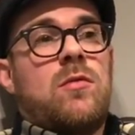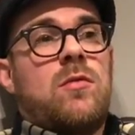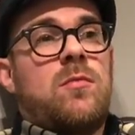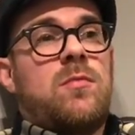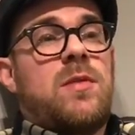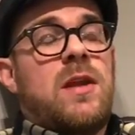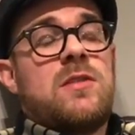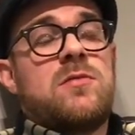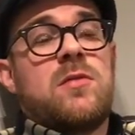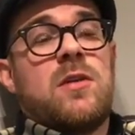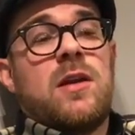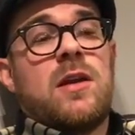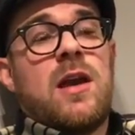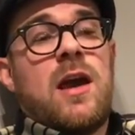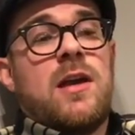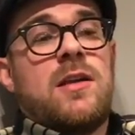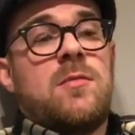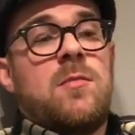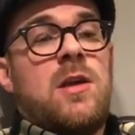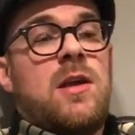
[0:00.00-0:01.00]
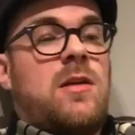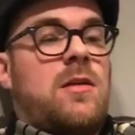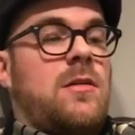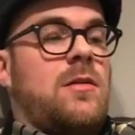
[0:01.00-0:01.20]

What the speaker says: Prestwick Academy.